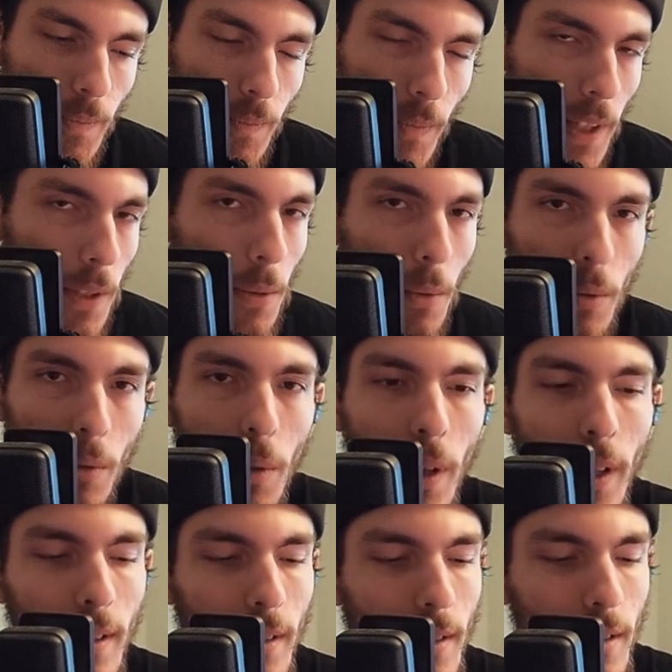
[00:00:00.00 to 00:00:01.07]
this was
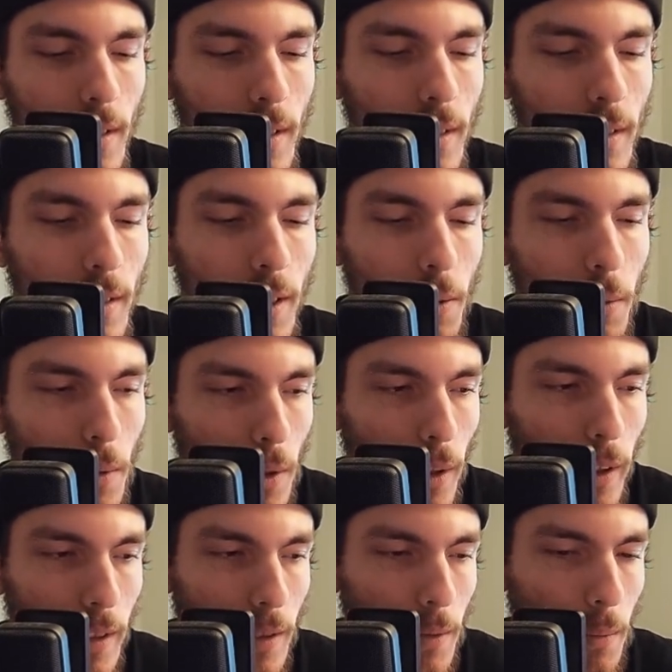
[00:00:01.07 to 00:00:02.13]
great. This was
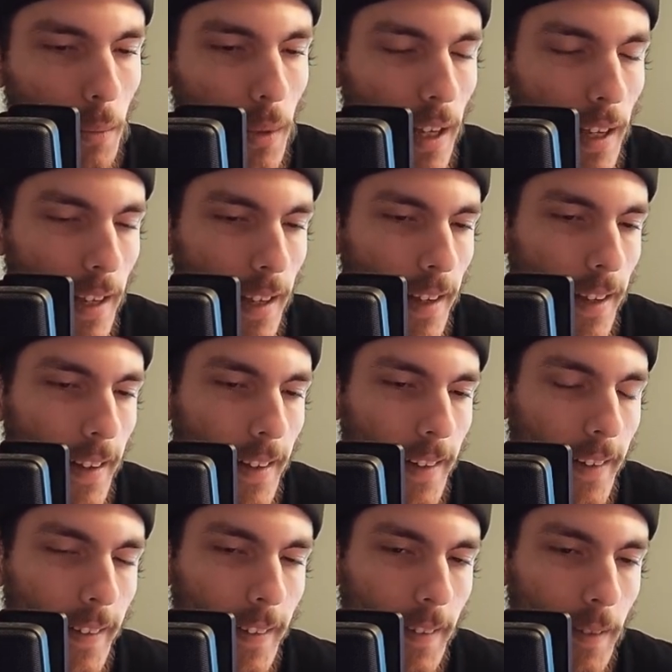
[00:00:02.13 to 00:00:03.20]
awesome.
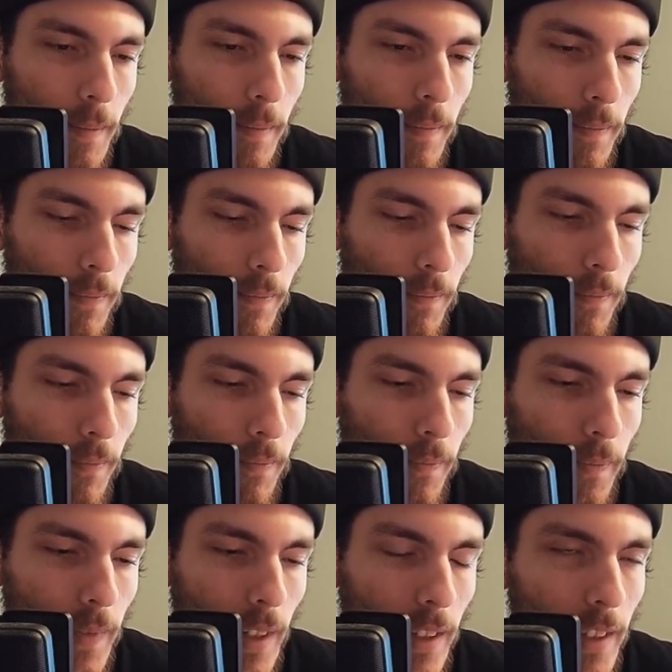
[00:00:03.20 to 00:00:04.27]
Um,
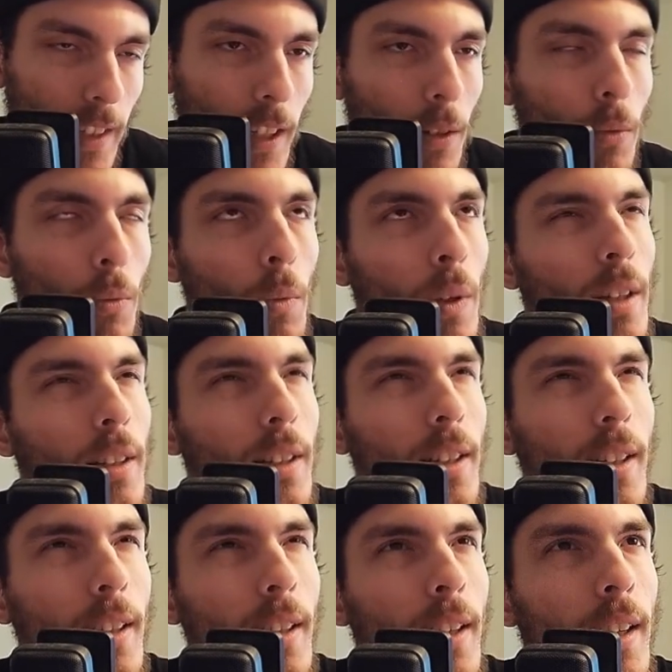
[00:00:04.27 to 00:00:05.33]
this is
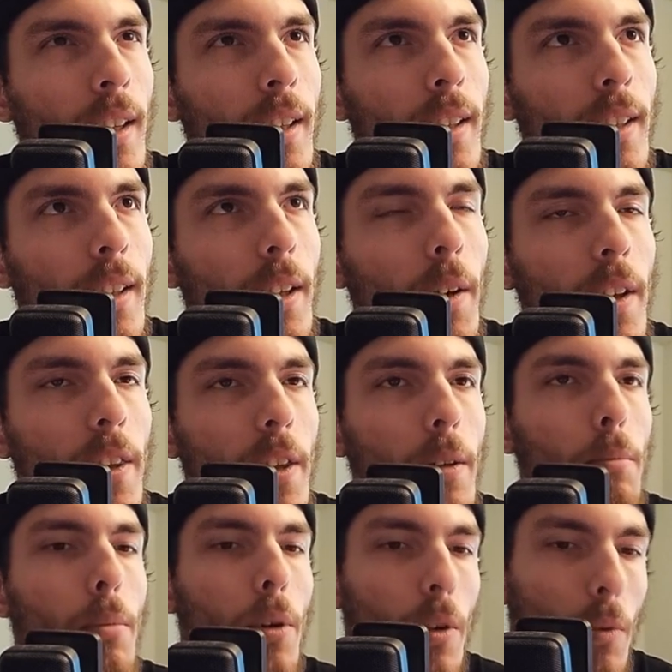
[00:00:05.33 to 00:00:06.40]
really, you know, I
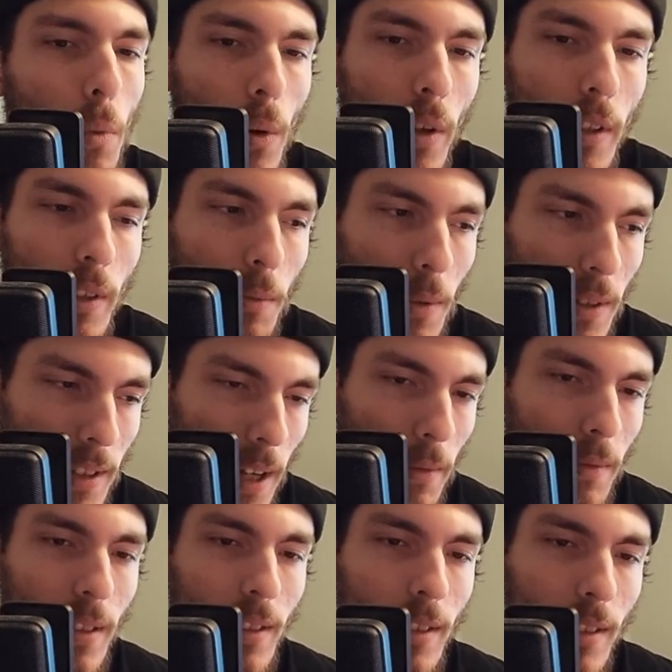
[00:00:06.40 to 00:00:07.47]
think book one was
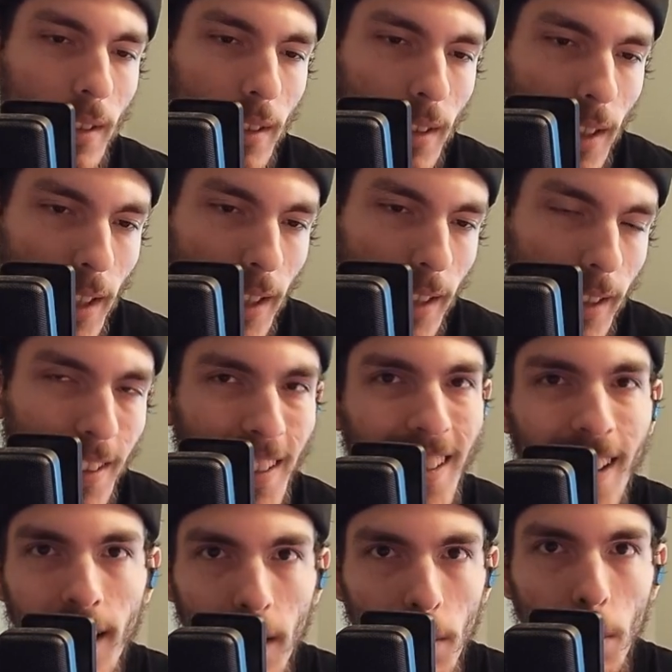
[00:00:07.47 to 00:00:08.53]
obviously, like
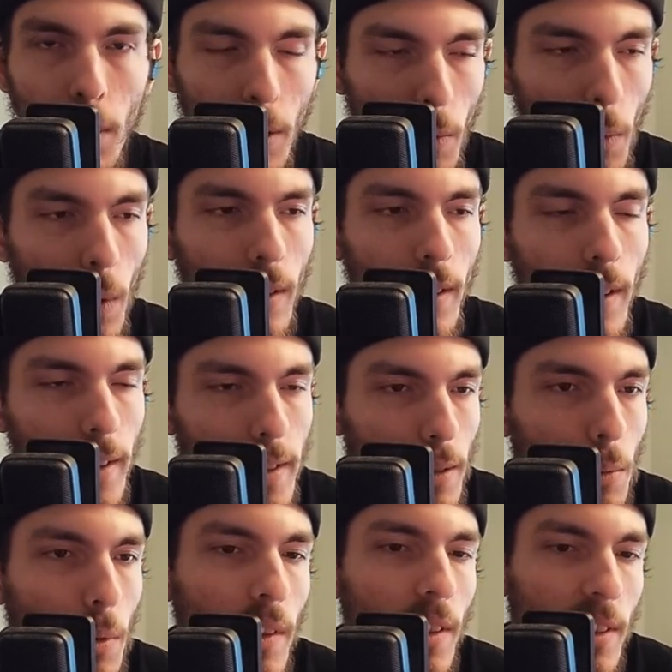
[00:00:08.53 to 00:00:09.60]
any book one does,
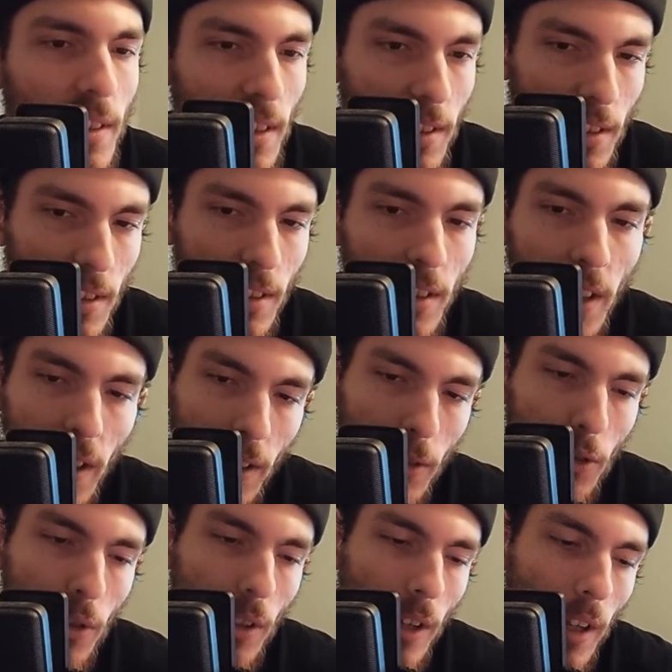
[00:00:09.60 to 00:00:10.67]
it really sets the
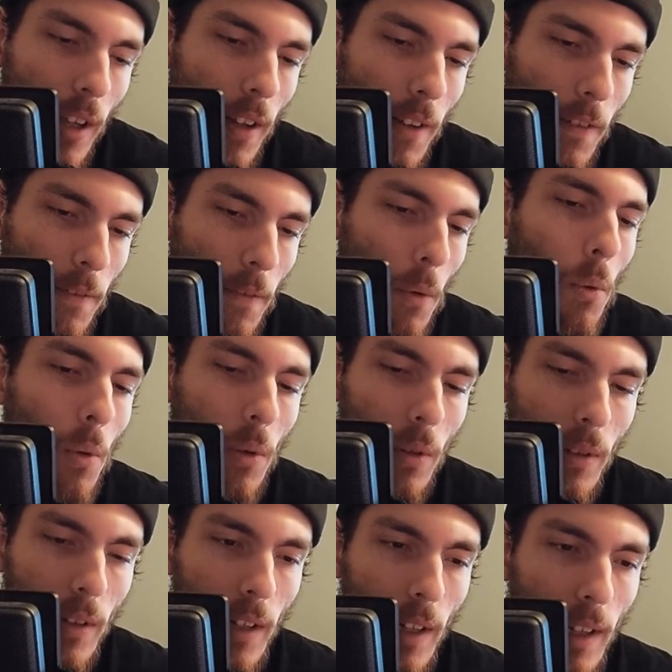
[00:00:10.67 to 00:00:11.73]
stage for,